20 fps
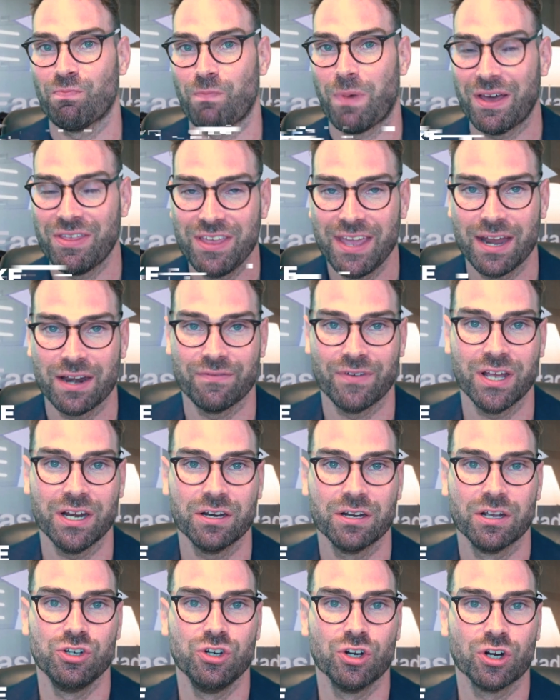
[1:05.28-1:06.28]
by the end of
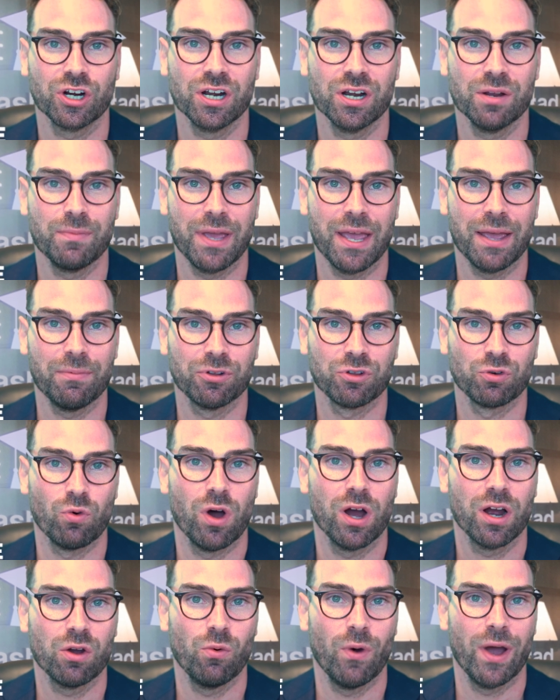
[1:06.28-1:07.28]
it, you're going to be able to
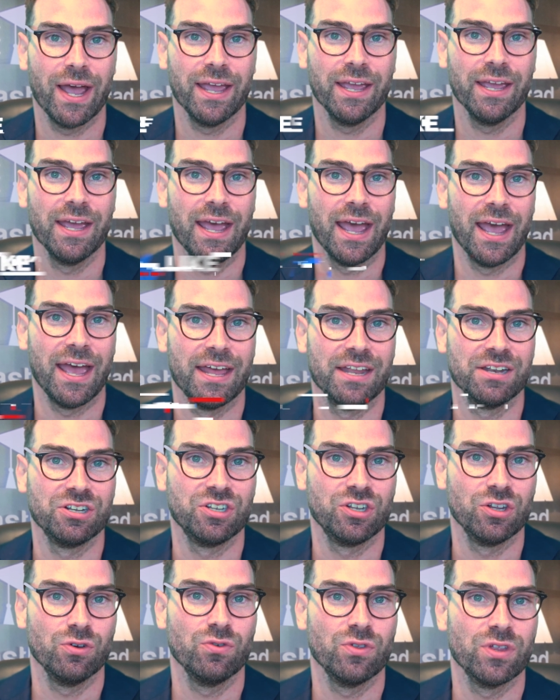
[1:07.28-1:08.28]
walk away
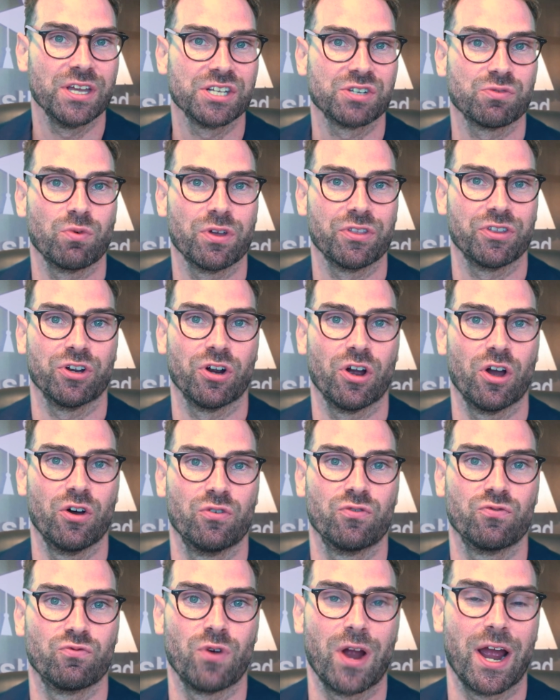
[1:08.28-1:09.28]
and do this with your
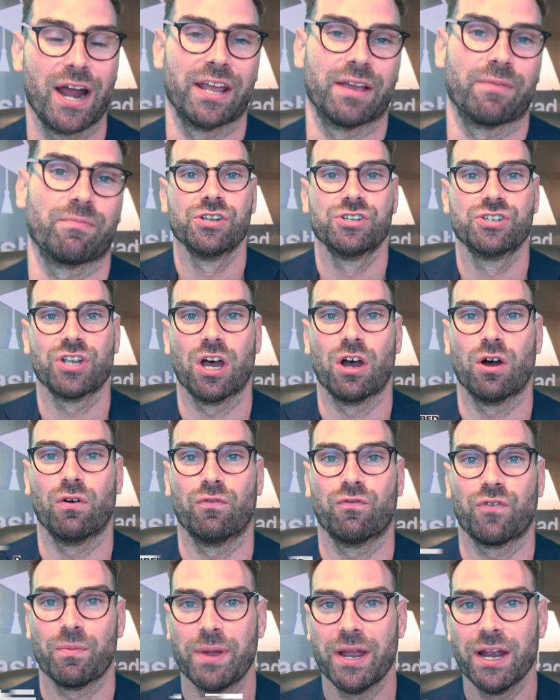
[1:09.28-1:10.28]
own writing. So
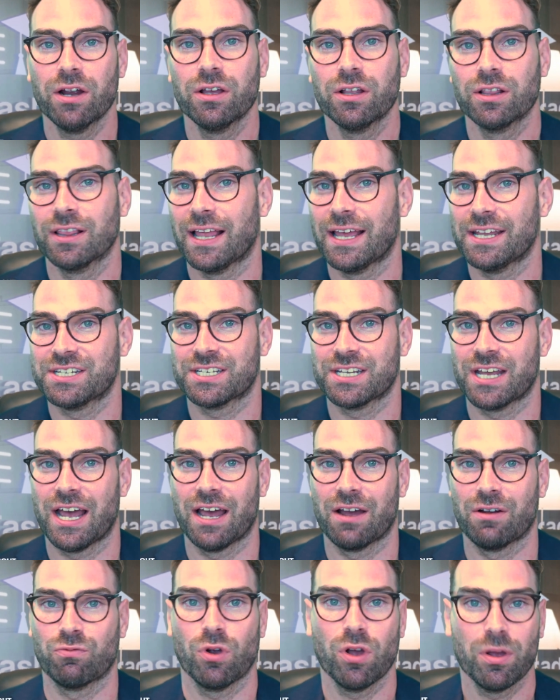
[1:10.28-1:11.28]
from here, let's roll
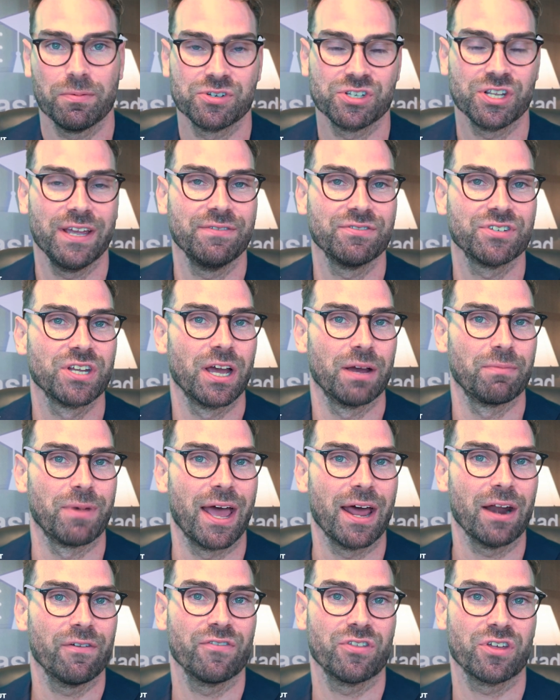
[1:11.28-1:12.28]
up our sleeves. I'm going to
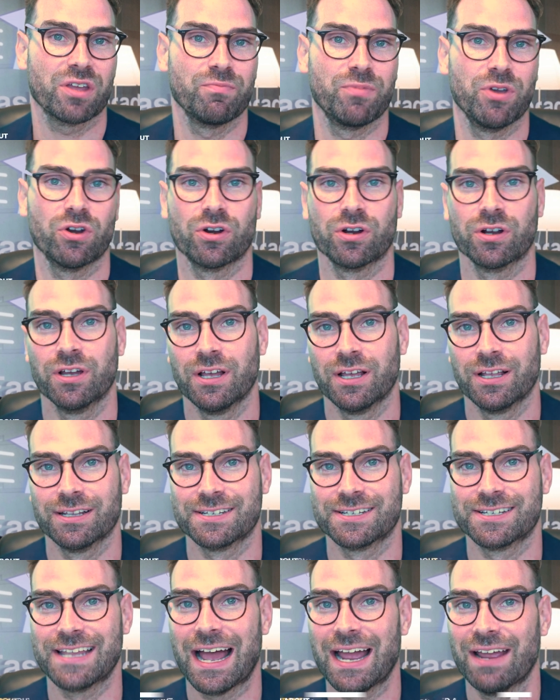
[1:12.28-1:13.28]
head over to the computer.
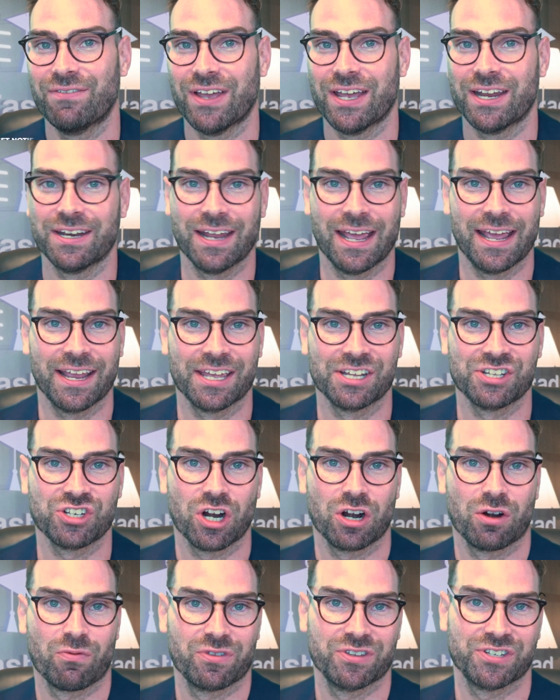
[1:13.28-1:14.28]
Let's dive in and get
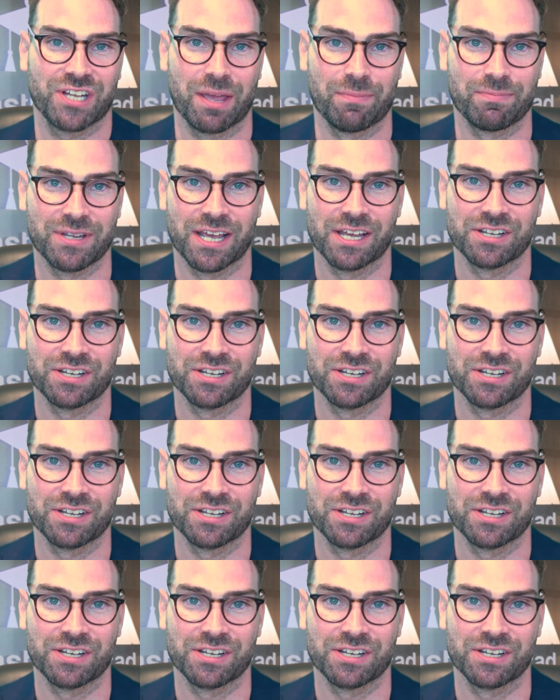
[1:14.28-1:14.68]
started with the skip